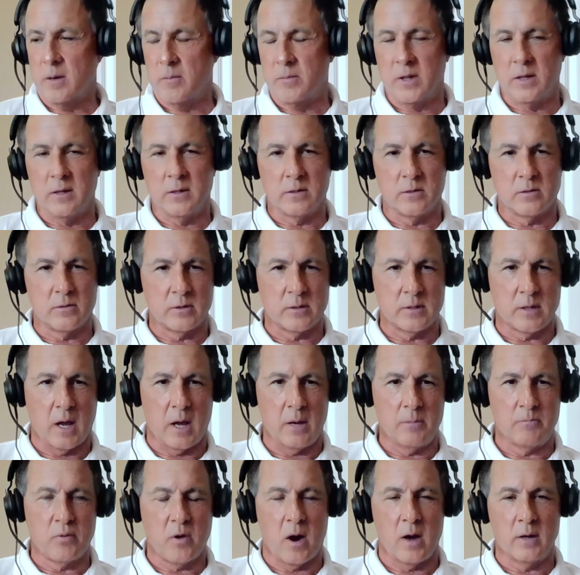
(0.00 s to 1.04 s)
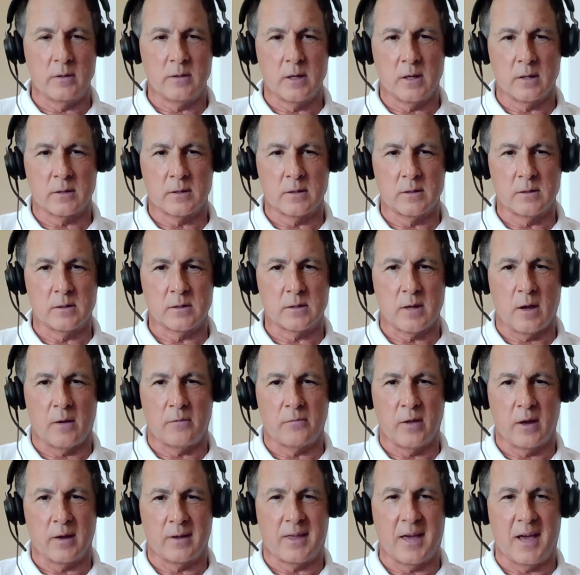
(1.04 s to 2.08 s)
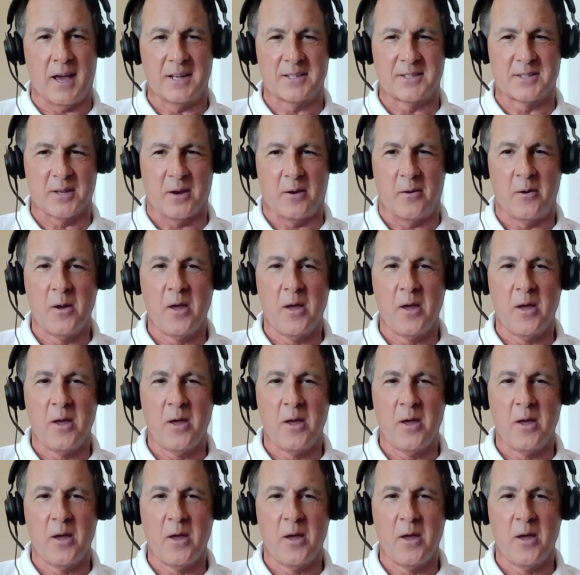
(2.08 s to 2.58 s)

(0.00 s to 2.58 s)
of these are state projects and stuff like that. So